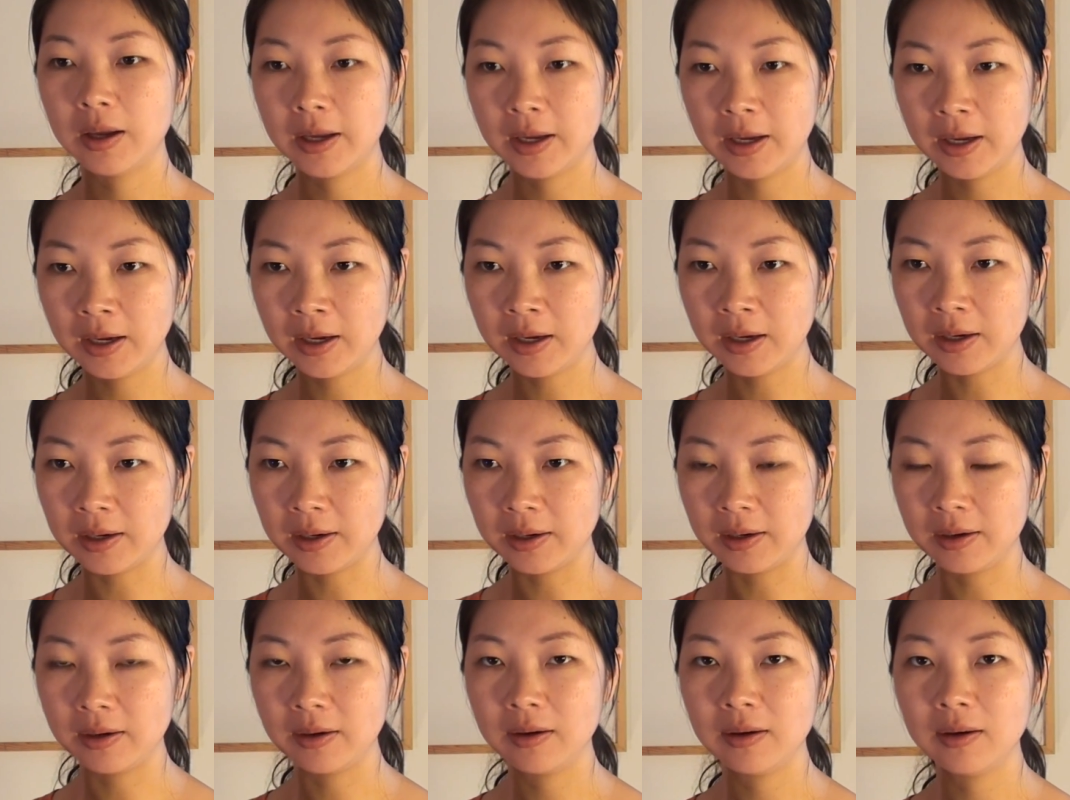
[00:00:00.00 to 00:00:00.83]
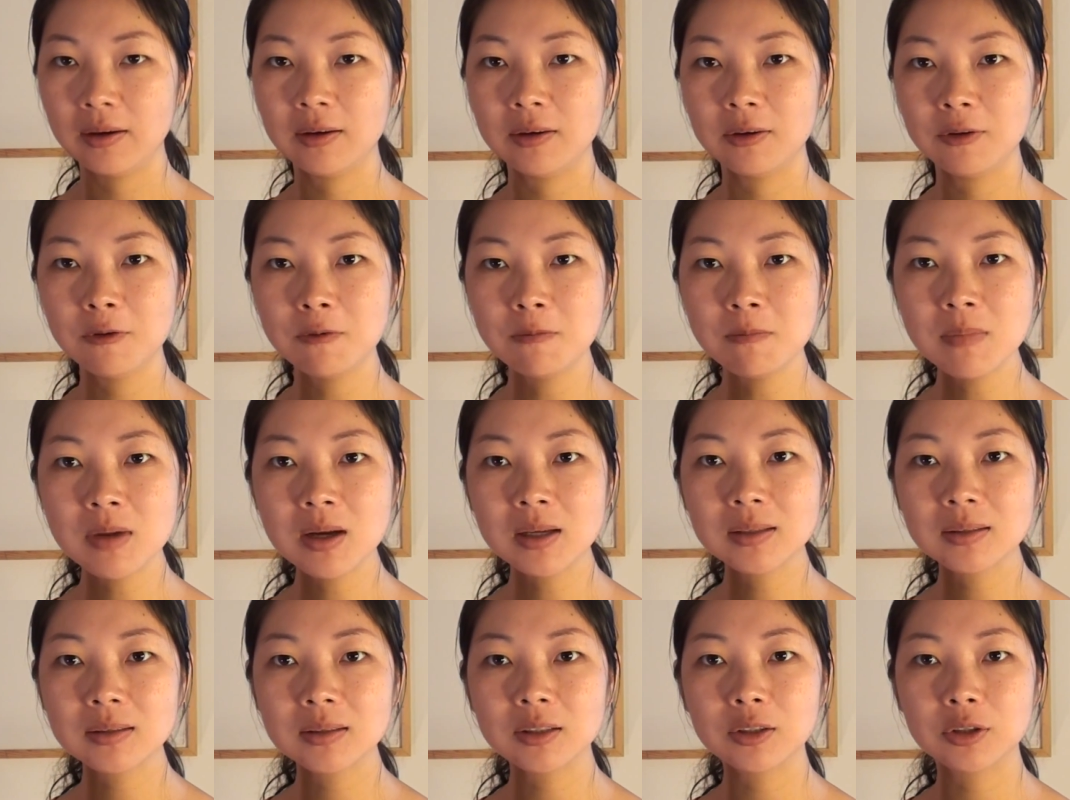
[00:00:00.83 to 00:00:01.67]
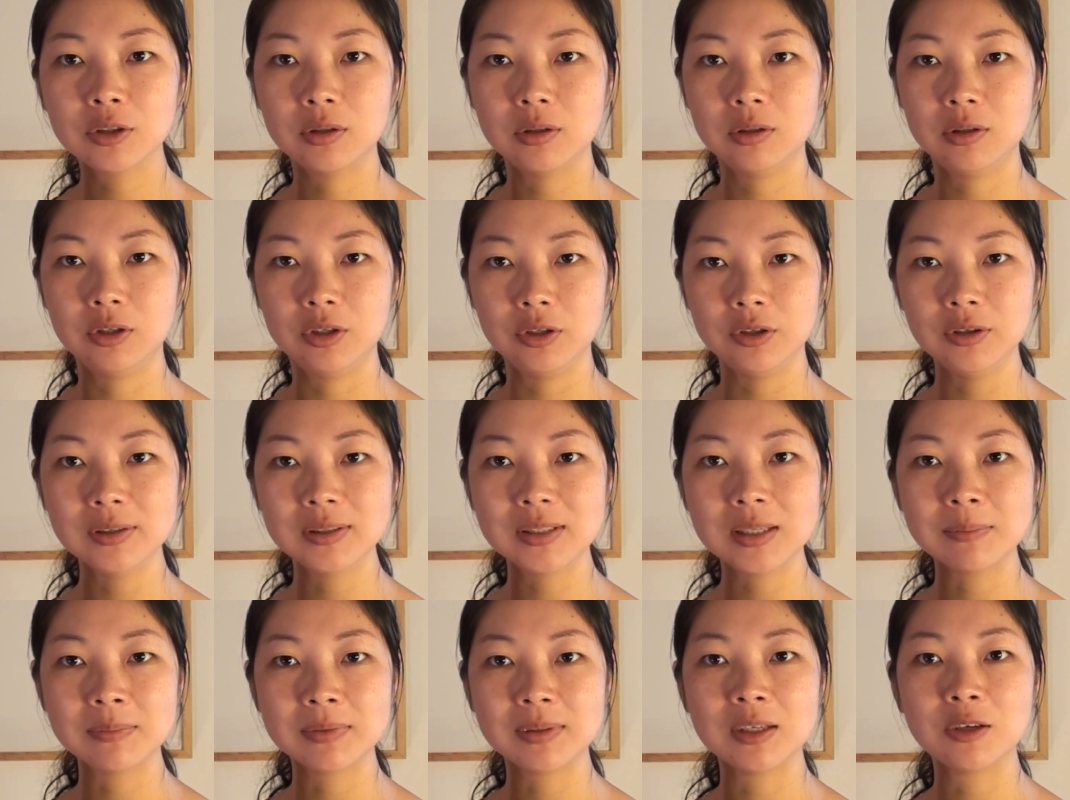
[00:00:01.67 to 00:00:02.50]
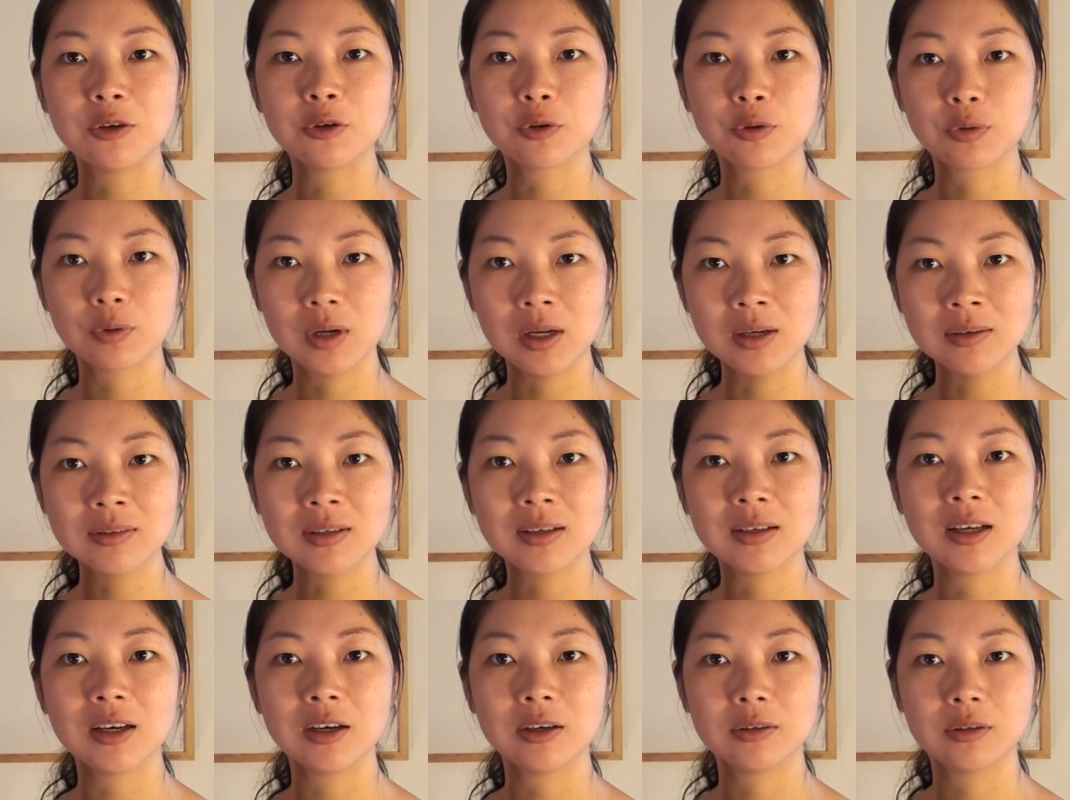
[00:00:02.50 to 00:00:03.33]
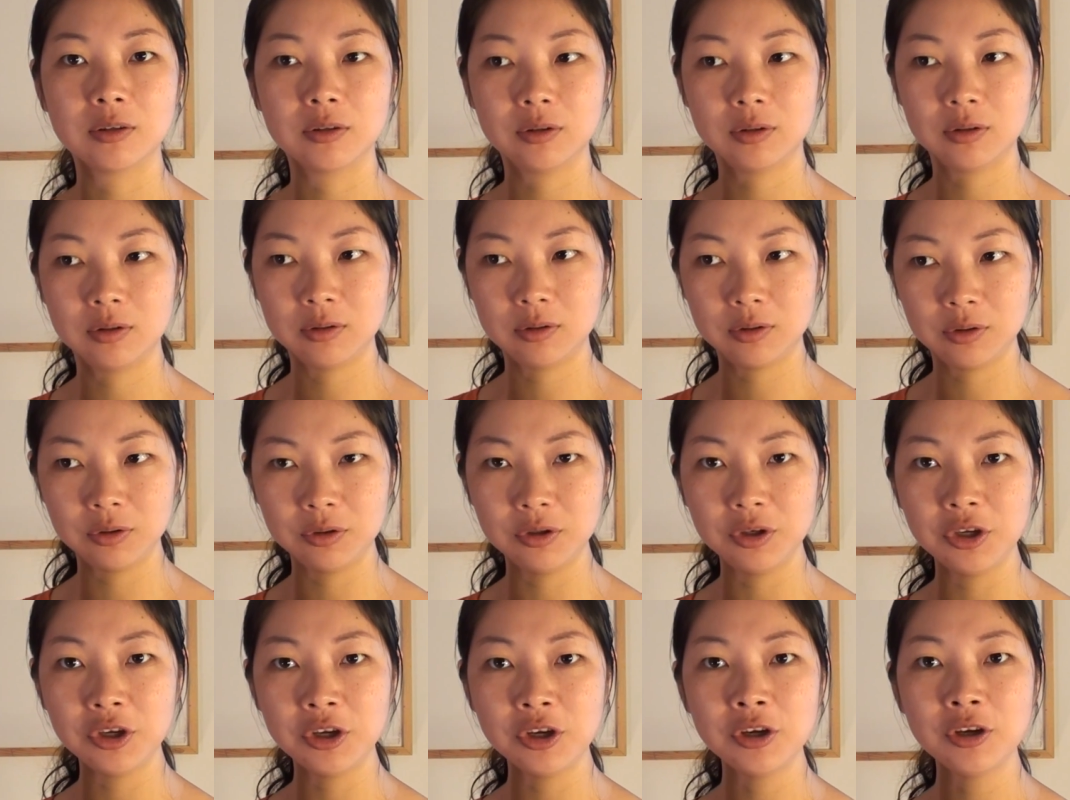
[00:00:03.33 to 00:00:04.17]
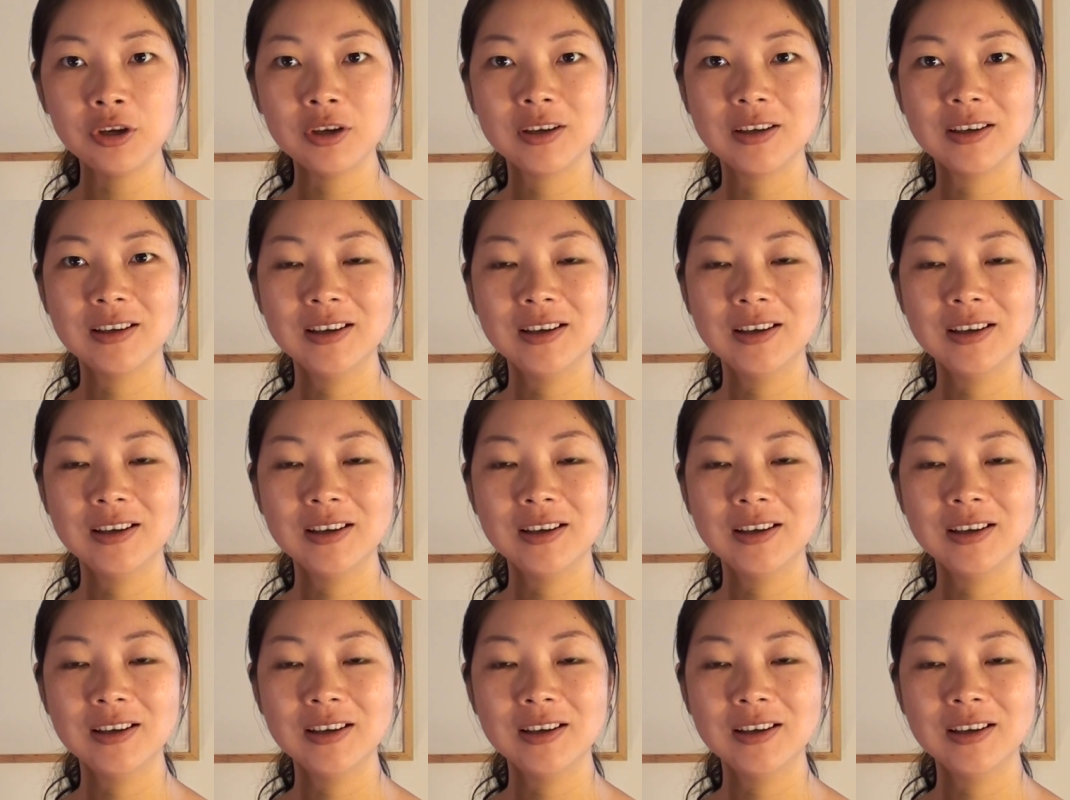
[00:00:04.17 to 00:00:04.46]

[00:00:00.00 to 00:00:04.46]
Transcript: hey, you must do something wrong today, do you?